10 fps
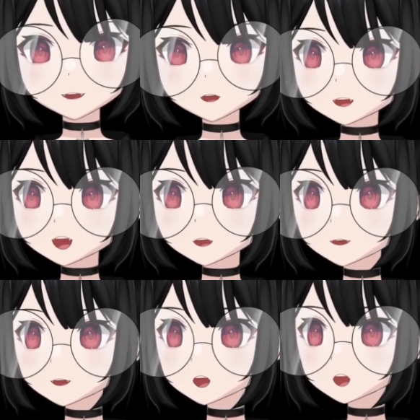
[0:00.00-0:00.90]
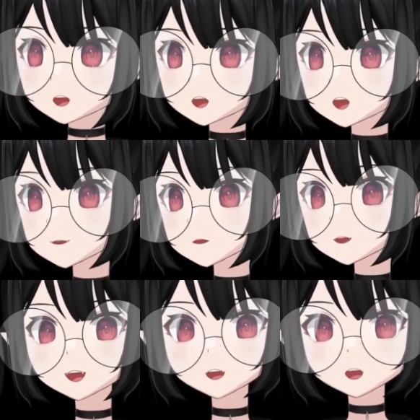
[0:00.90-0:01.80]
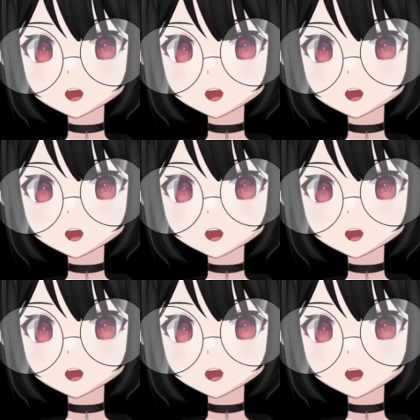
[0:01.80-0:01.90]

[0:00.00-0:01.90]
bad PR for BioWare,